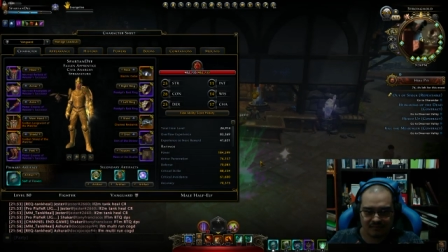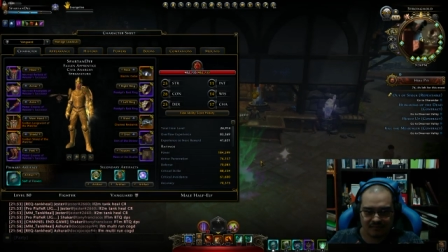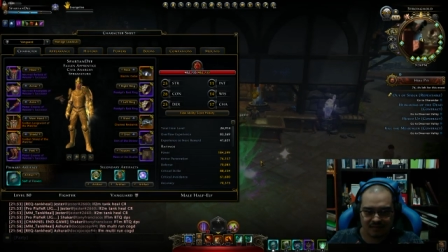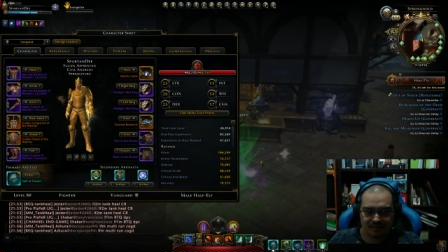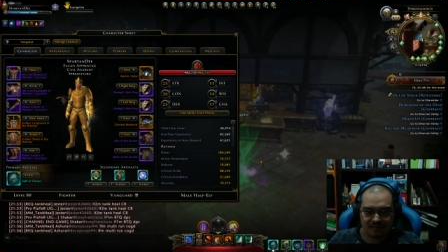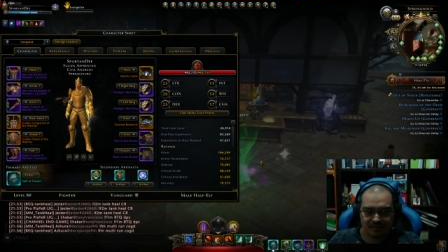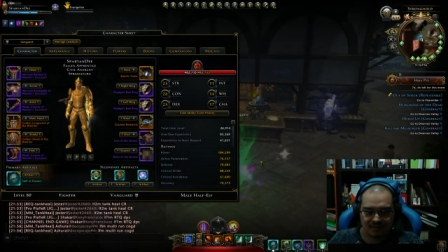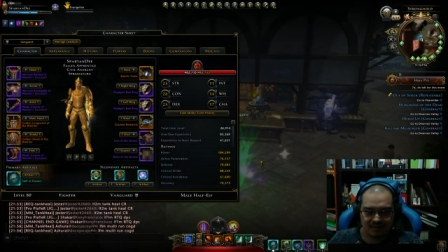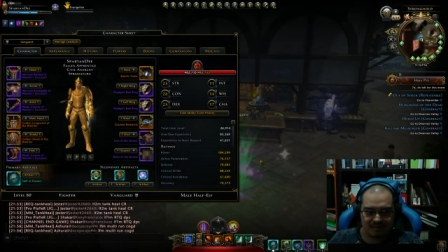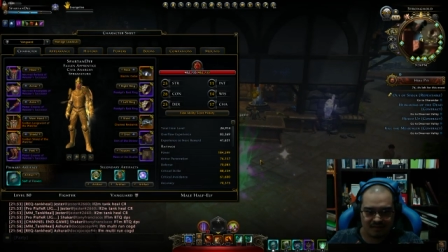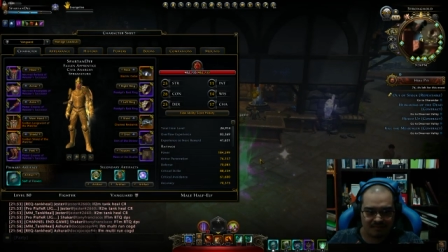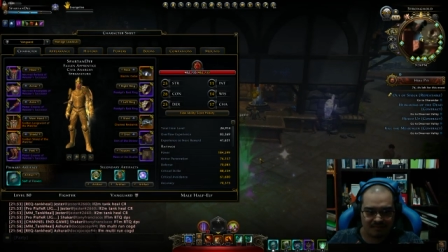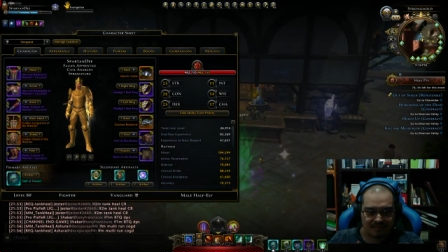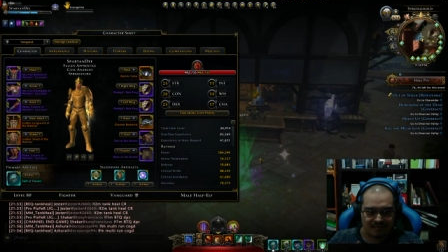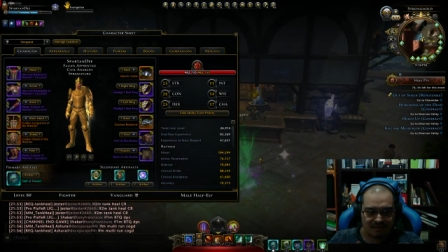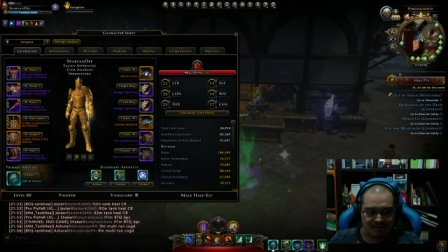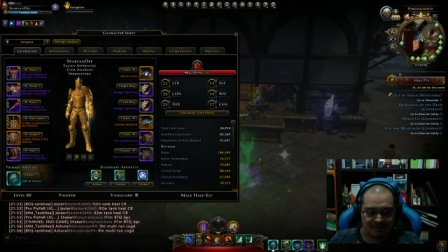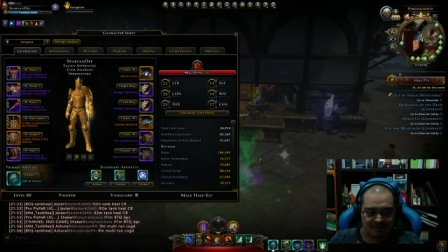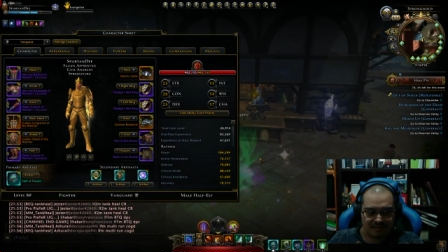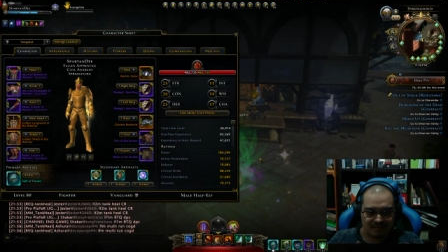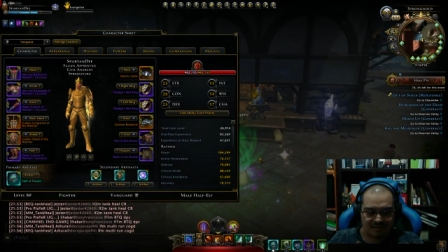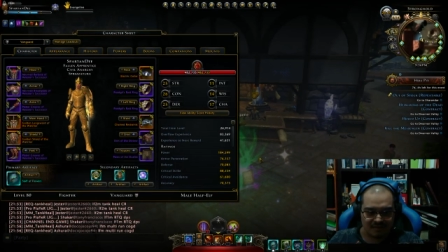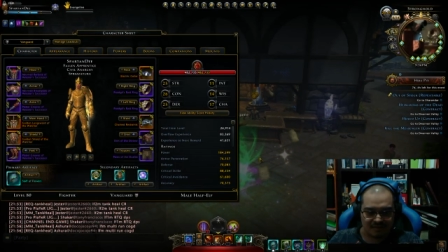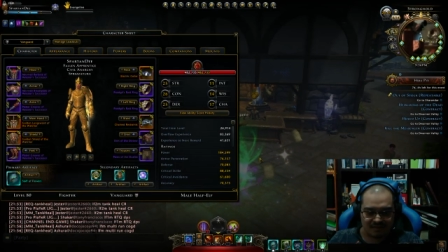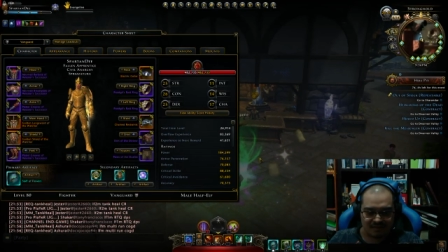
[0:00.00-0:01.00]
the demo,
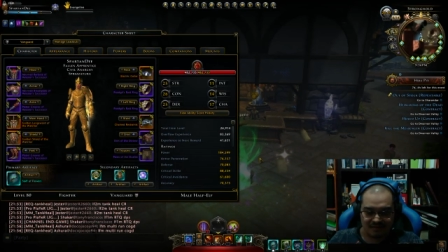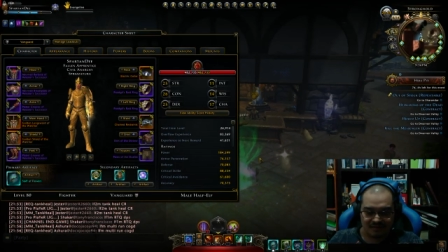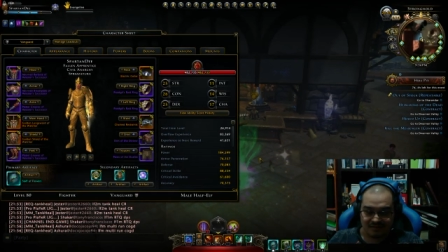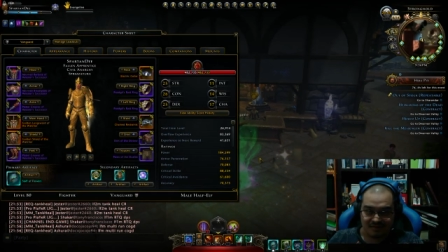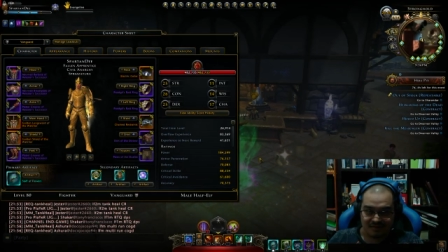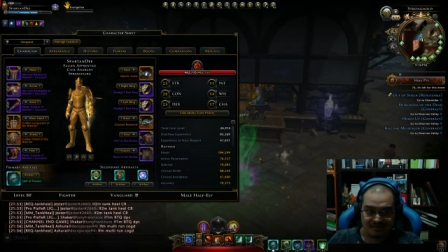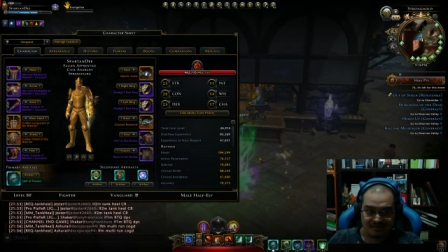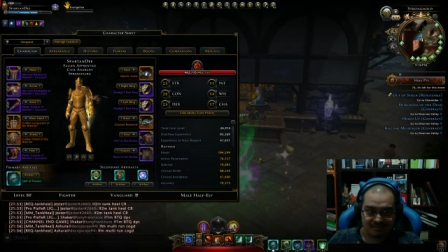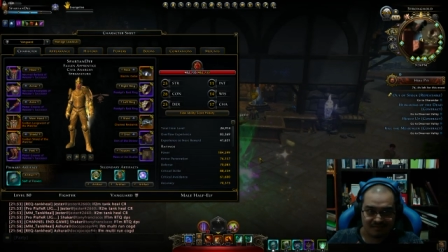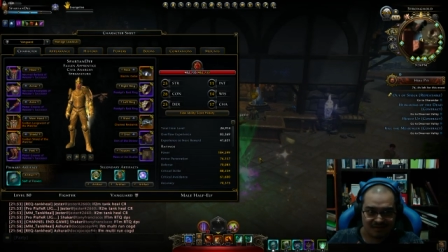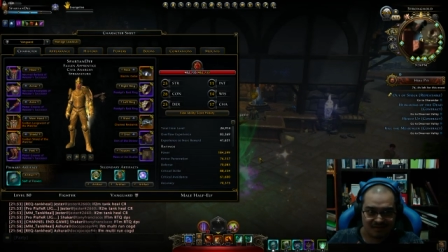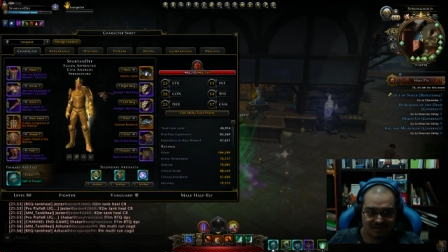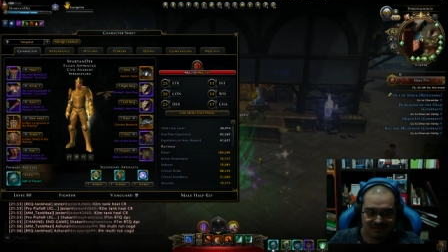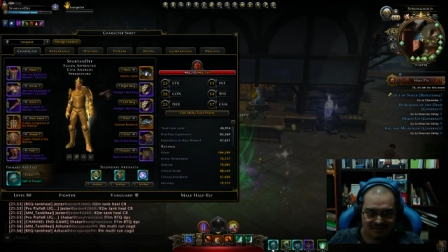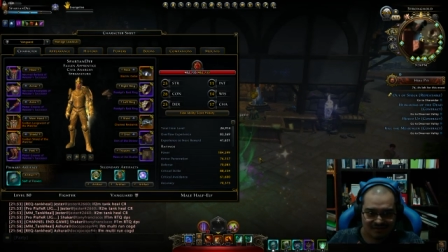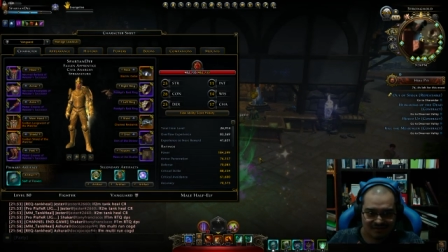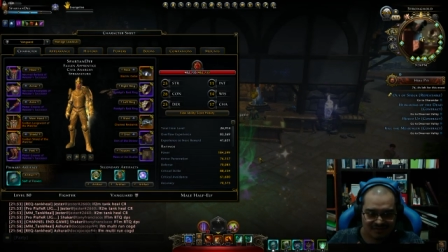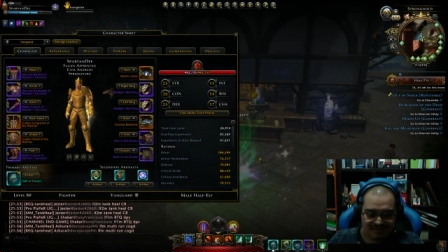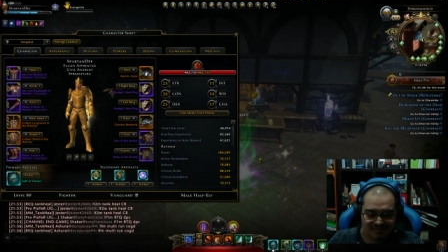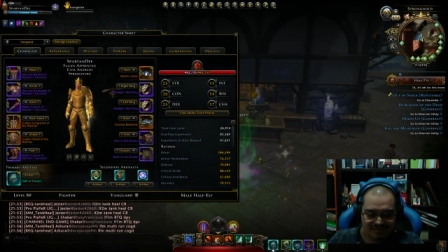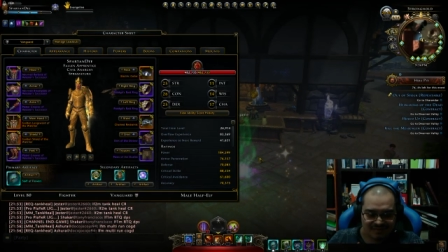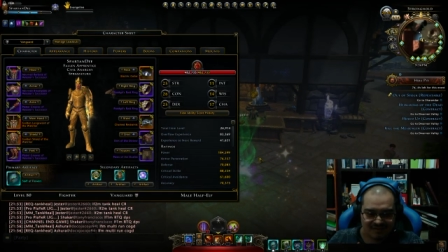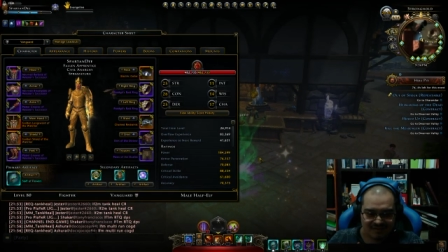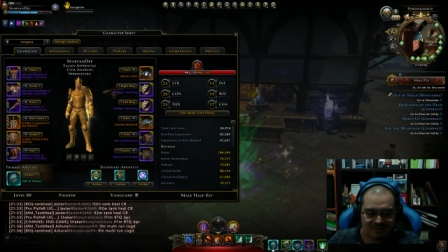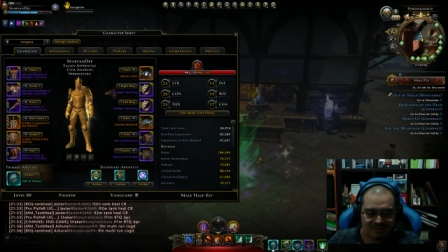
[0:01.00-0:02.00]
uh, demon
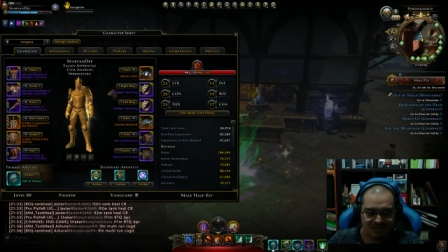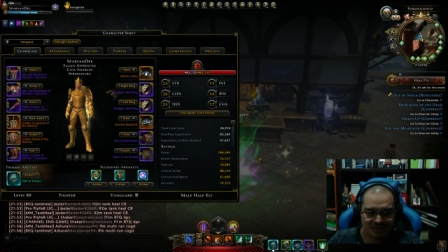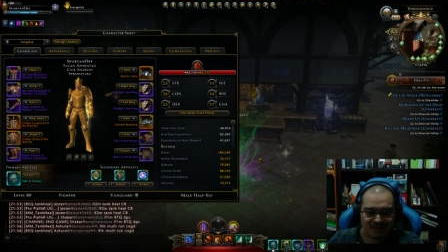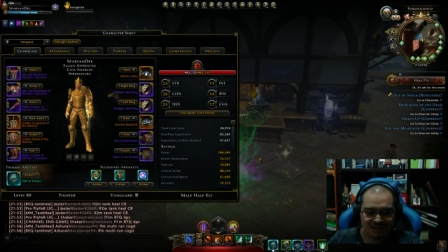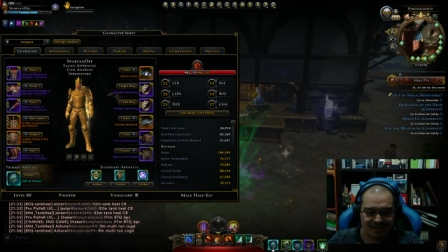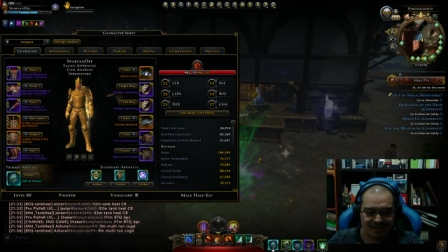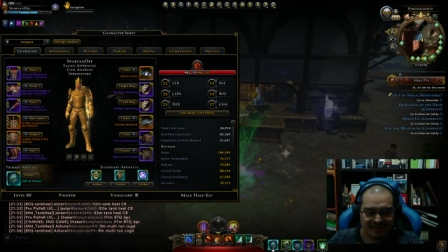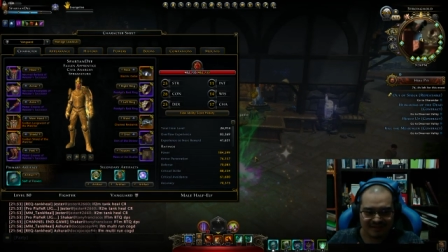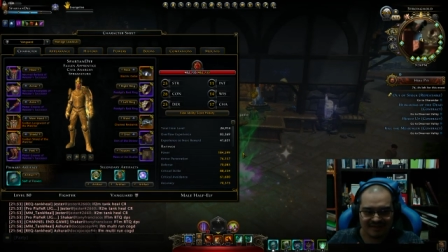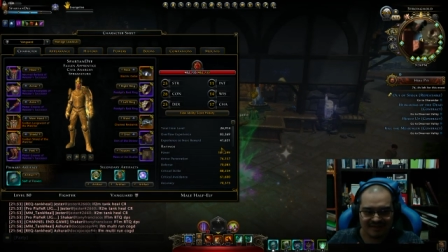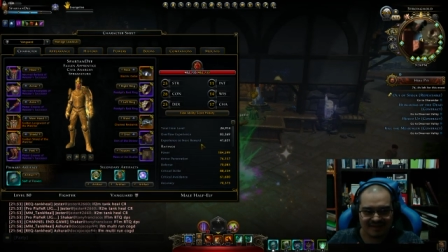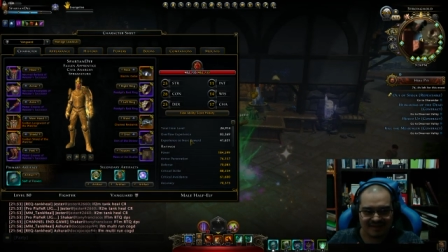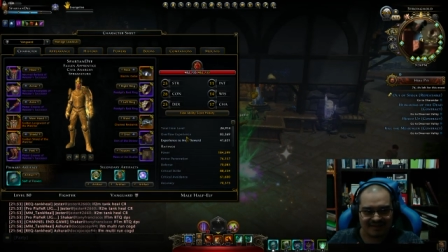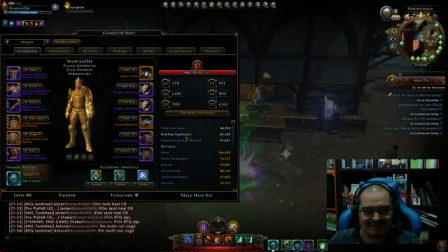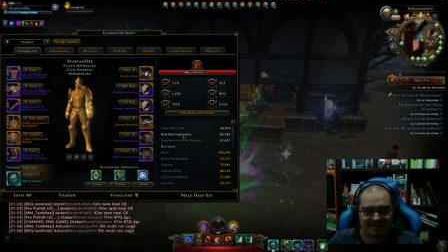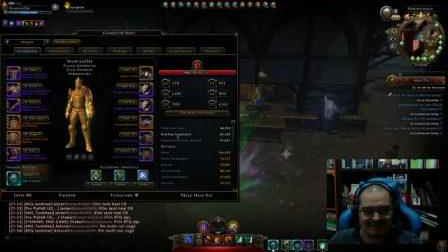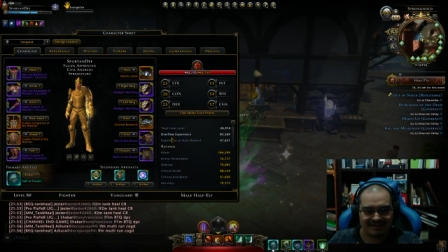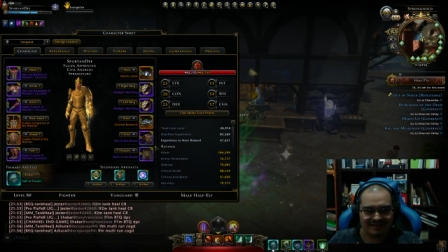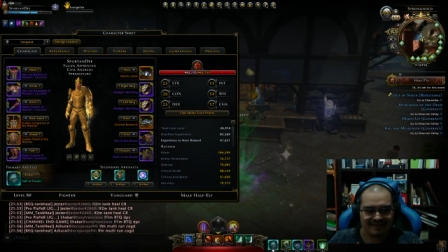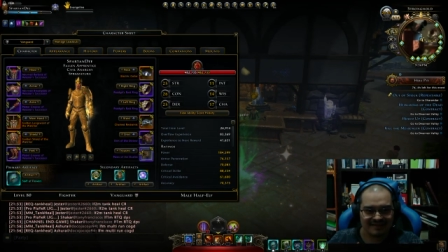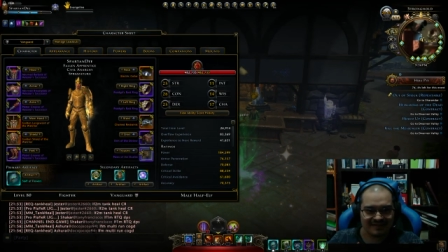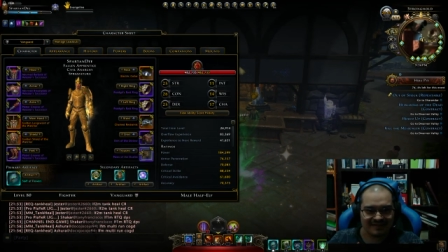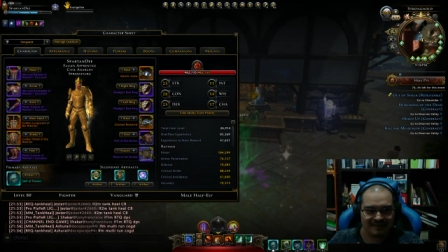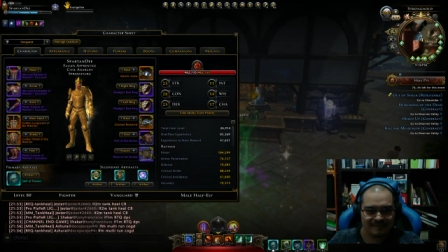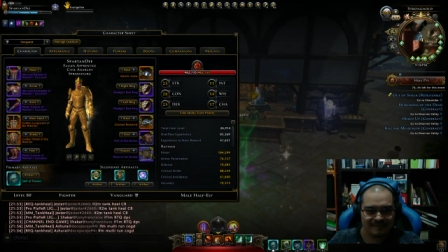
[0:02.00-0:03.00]
loadout, I
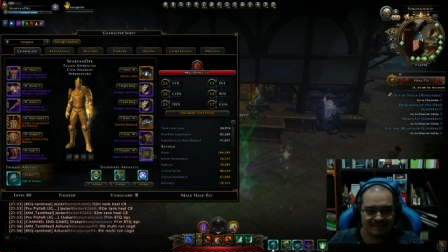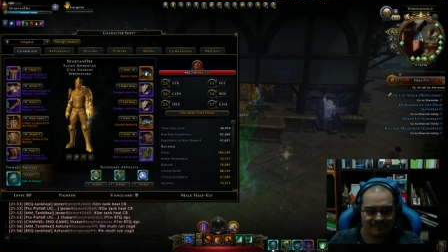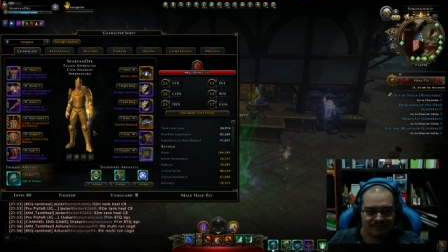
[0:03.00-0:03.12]
guess.